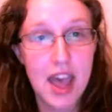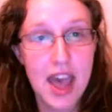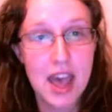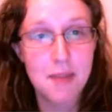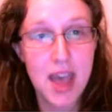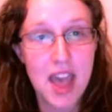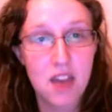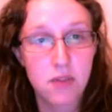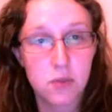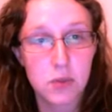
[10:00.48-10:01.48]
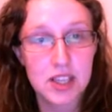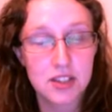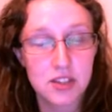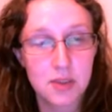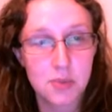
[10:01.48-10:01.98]
F with a
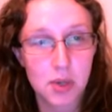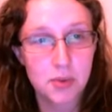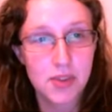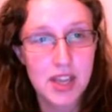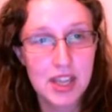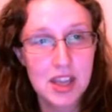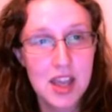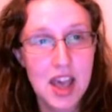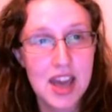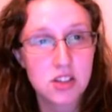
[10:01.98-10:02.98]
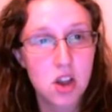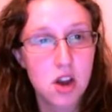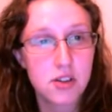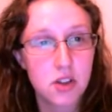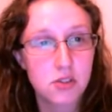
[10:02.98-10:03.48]
little subscript V, and its
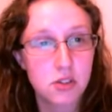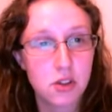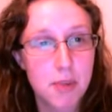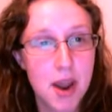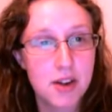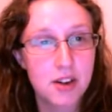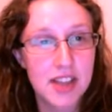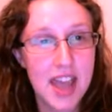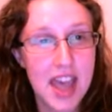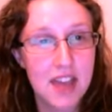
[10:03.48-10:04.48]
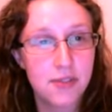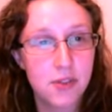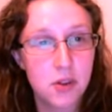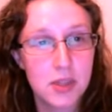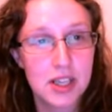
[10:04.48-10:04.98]
horizontal component F
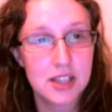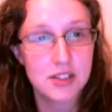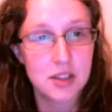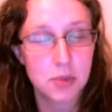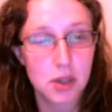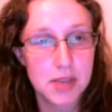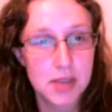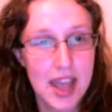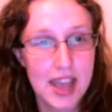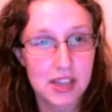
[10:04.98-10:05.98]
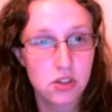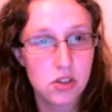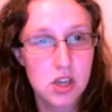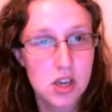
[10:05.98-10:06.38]
with a little subscript H,